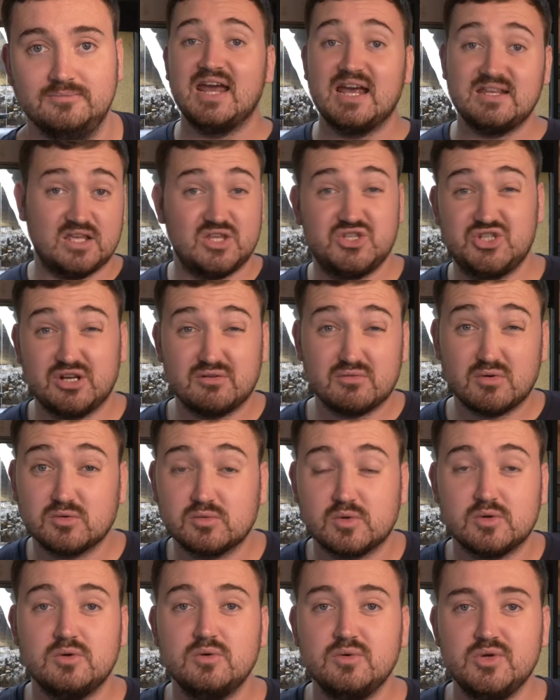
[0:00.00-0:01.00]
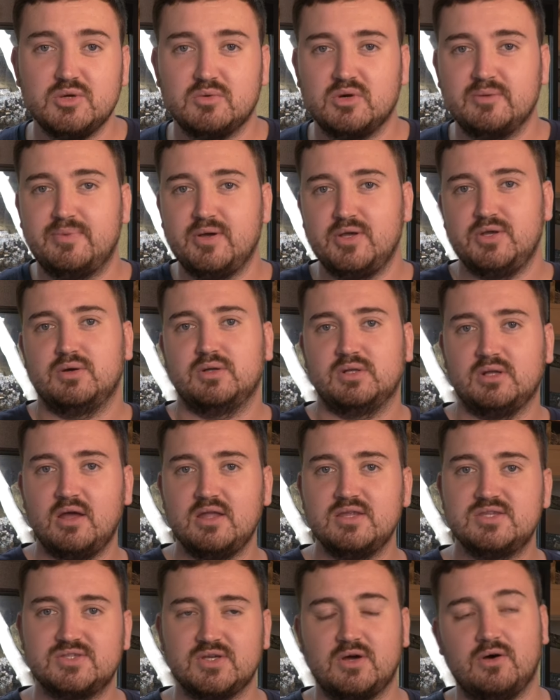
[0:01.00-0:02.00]
As a general rule, you want to put your
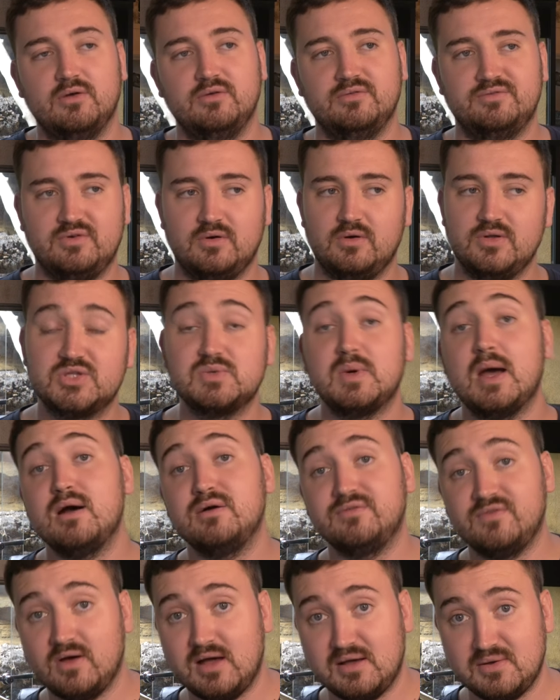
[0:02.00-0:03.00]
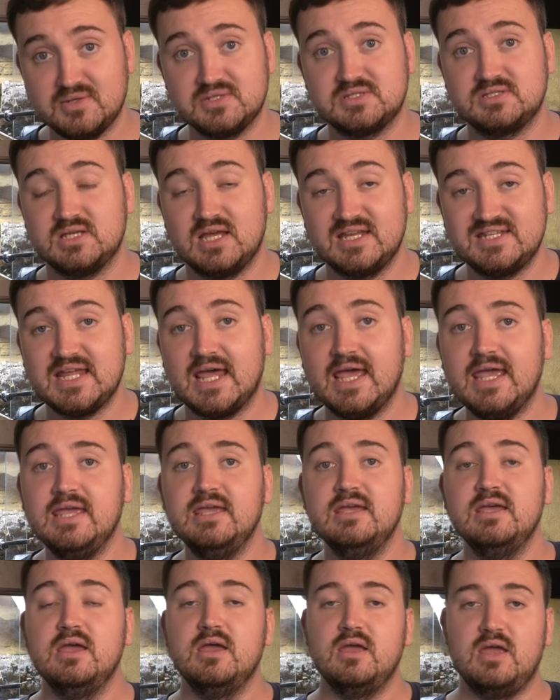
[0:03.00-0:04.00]
lights on for 12 hours a
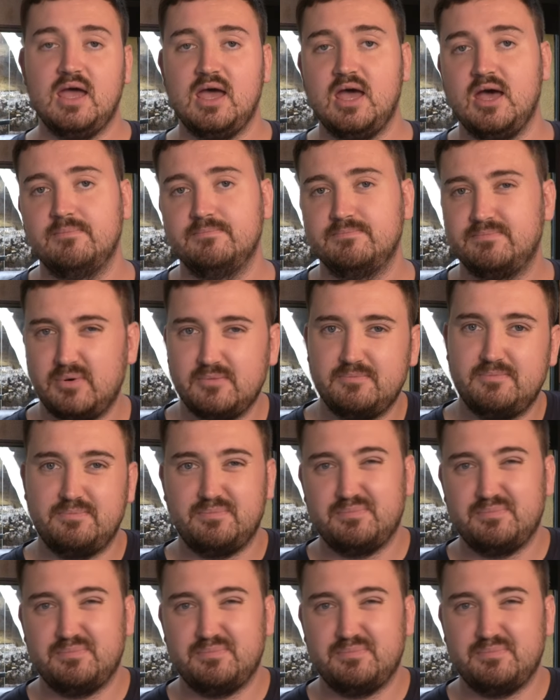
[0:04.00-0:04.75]
day, but